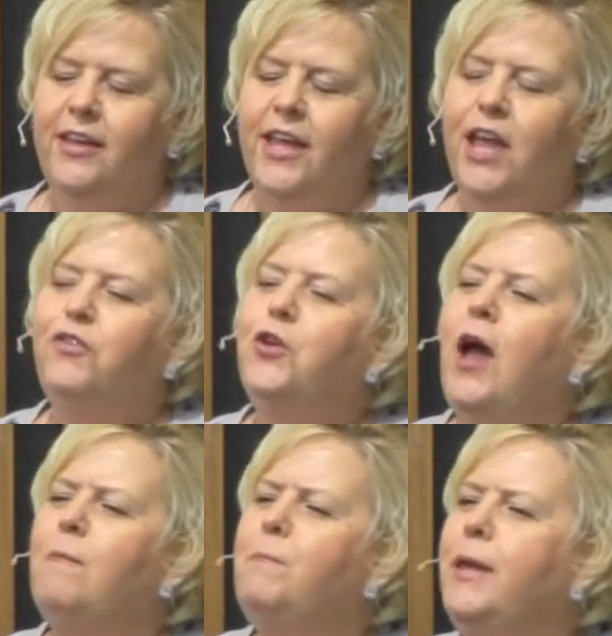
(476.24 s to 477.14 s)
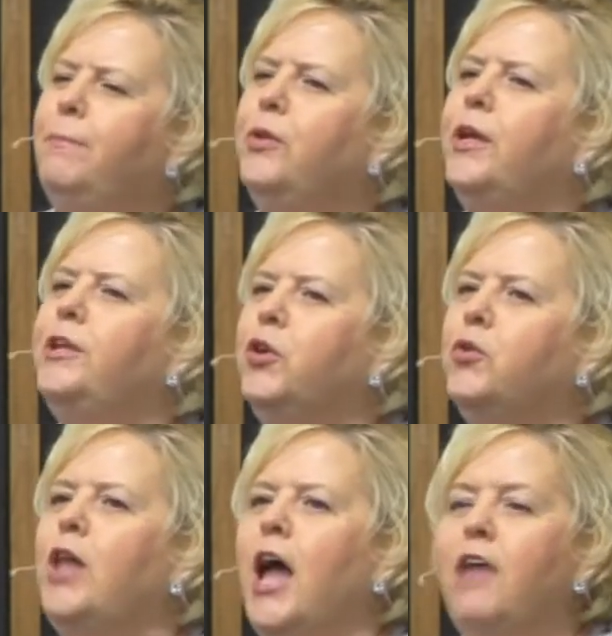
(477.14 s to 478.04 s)
If you have people in your
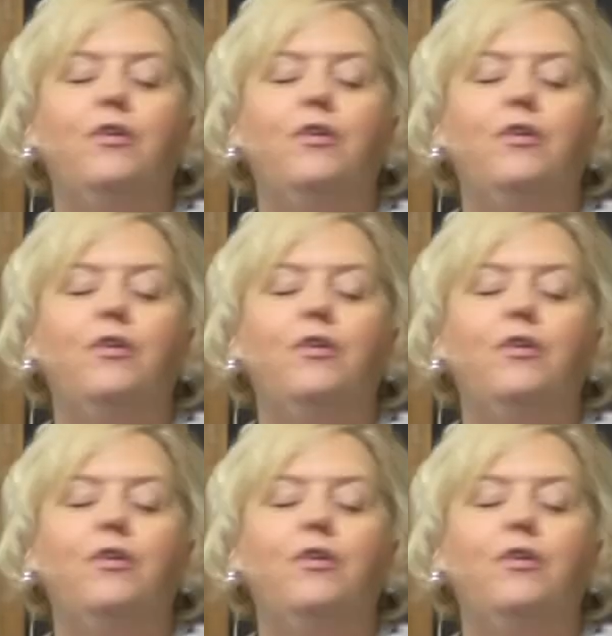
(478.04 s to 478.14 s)
life,